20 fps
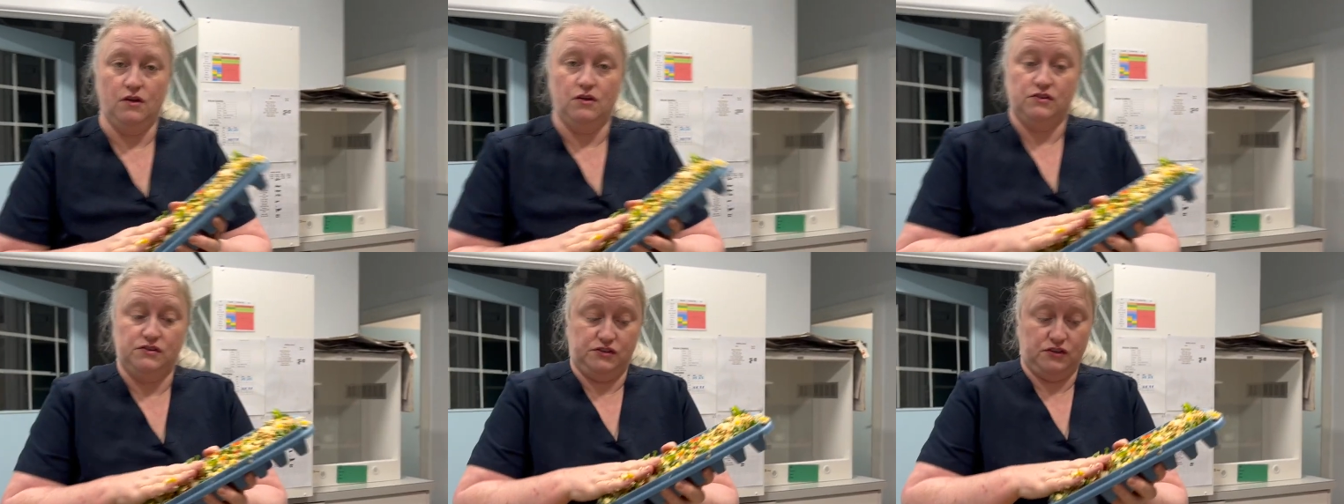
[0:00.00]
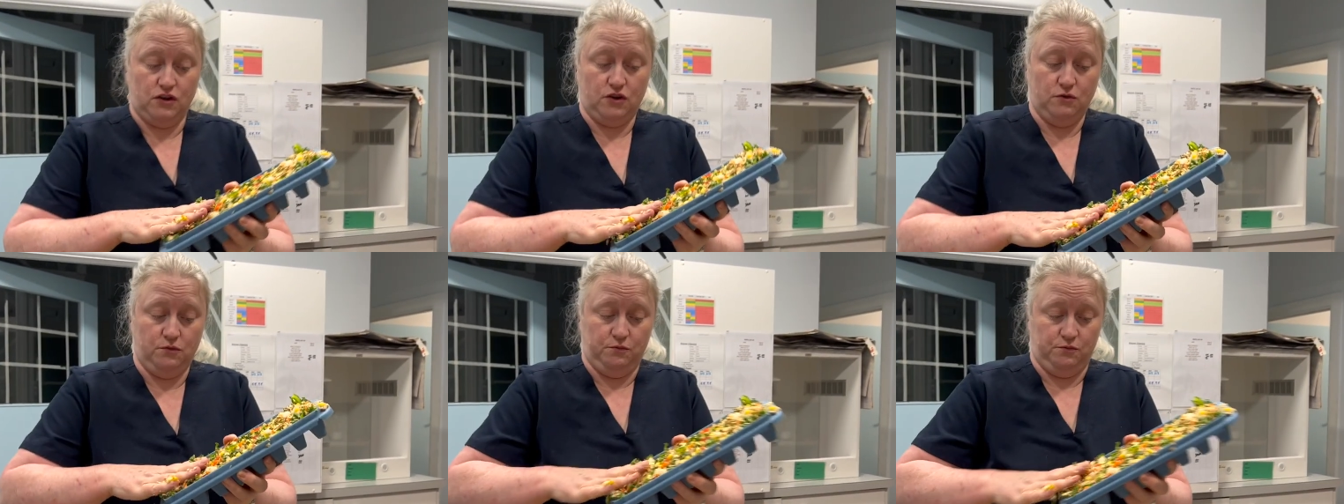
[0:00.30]

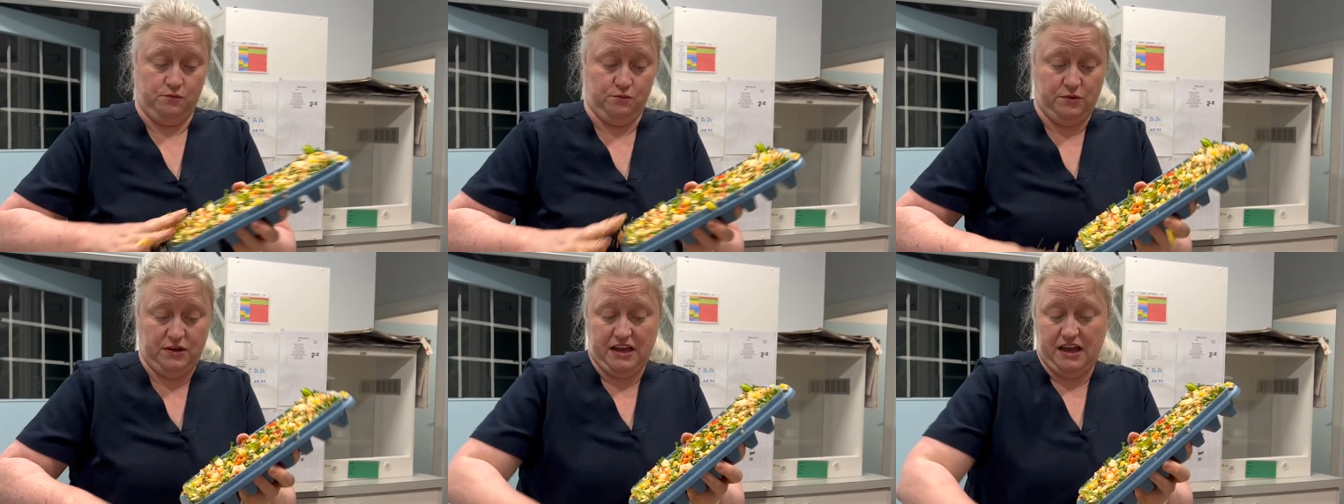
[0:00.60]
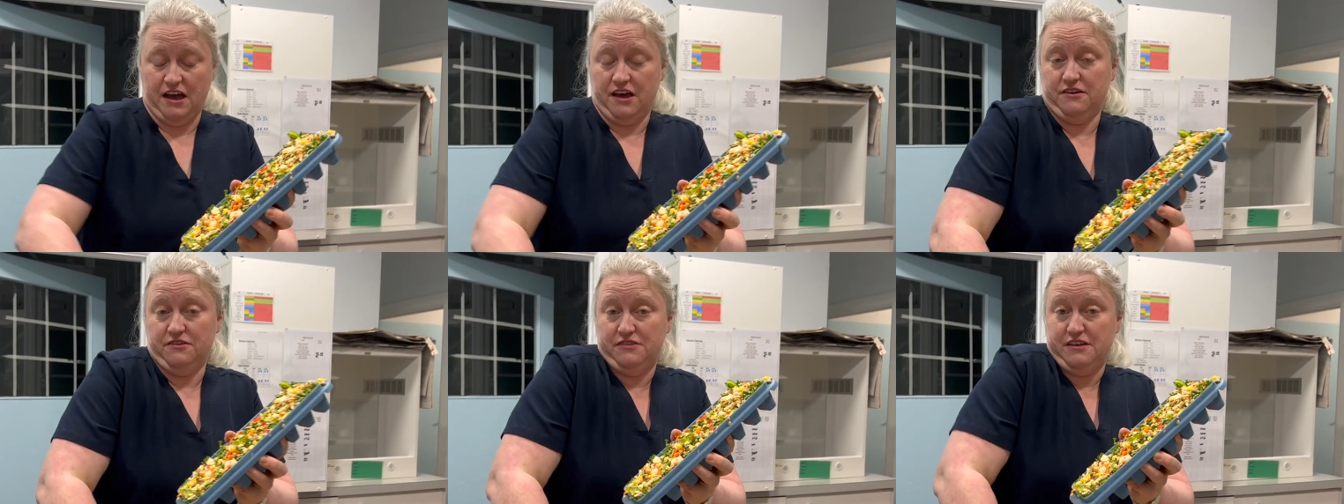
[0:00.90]
So we
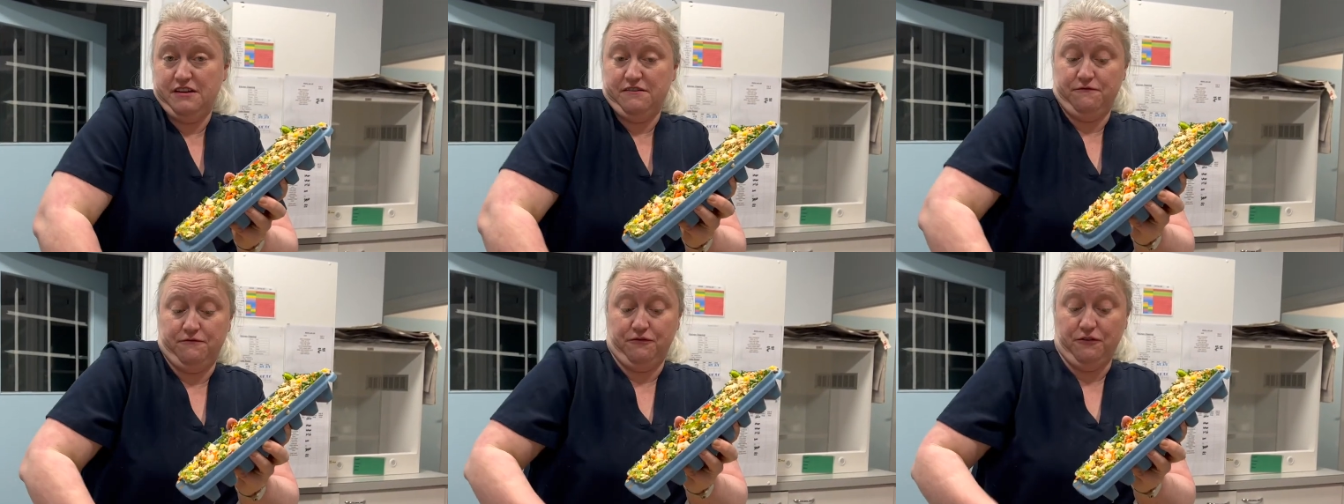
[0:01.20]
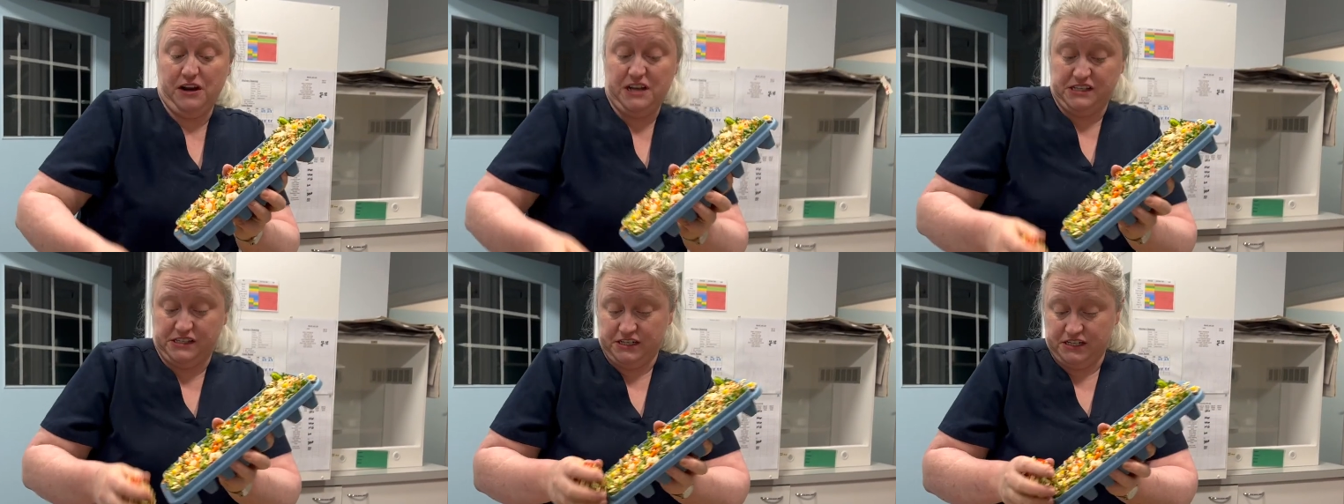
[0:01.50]
are then
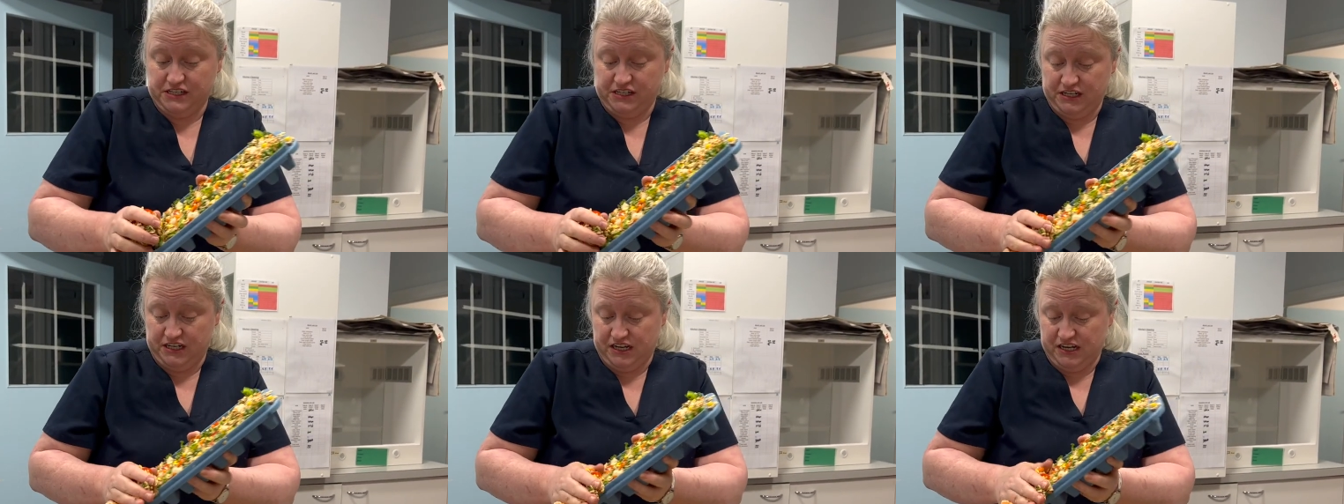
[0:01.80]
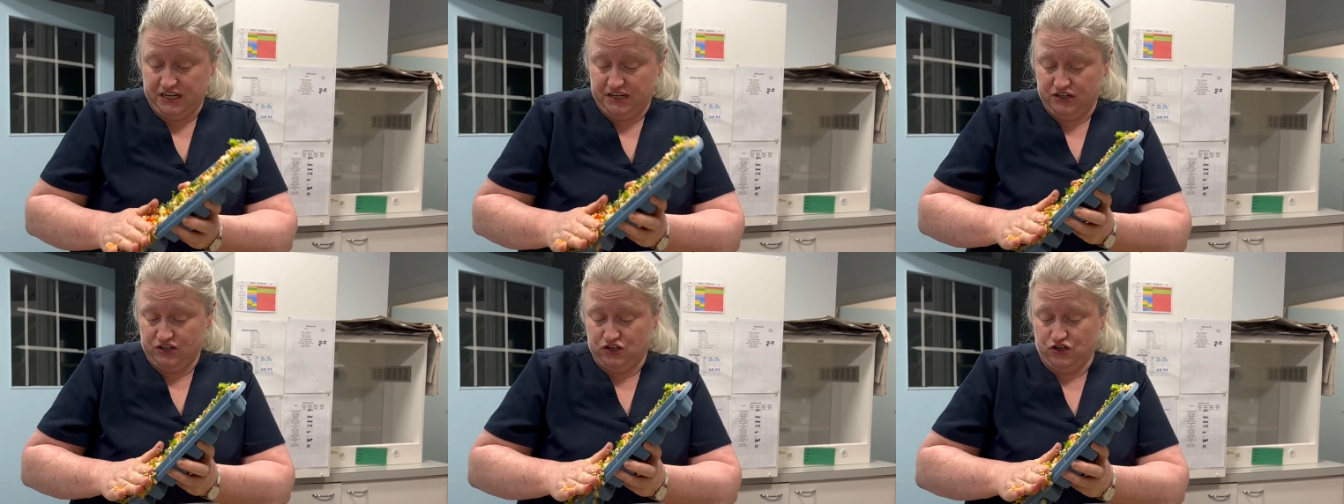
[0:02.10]
freeze it
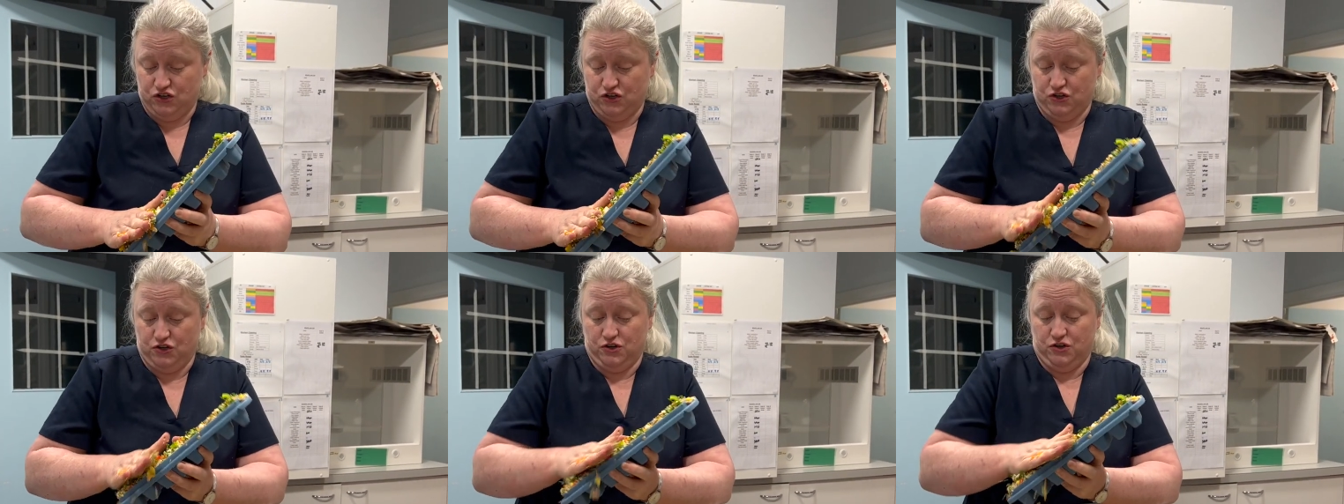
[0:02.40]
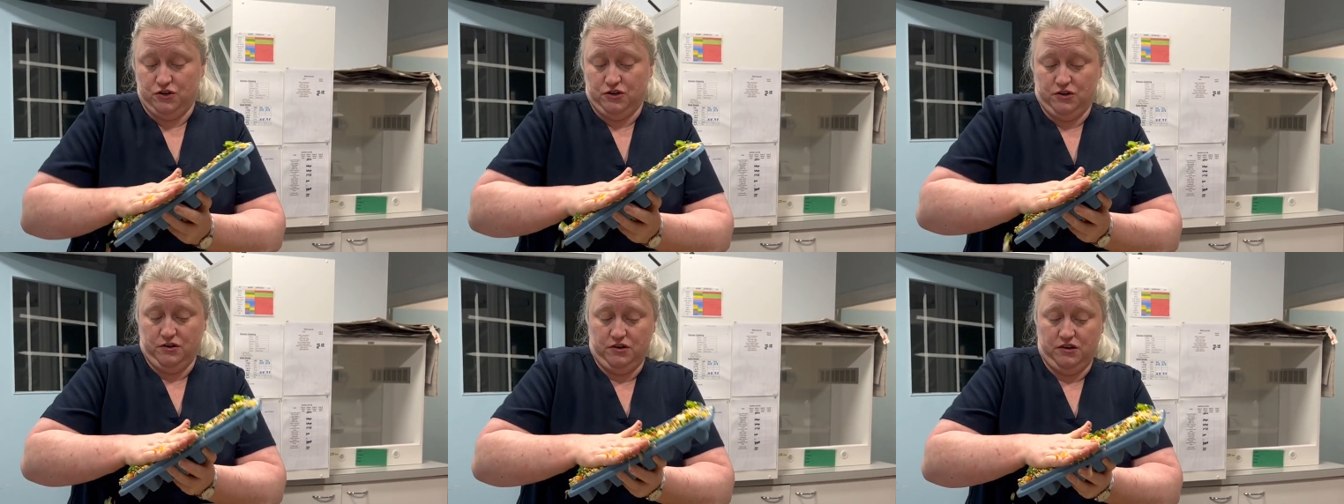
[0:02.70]
into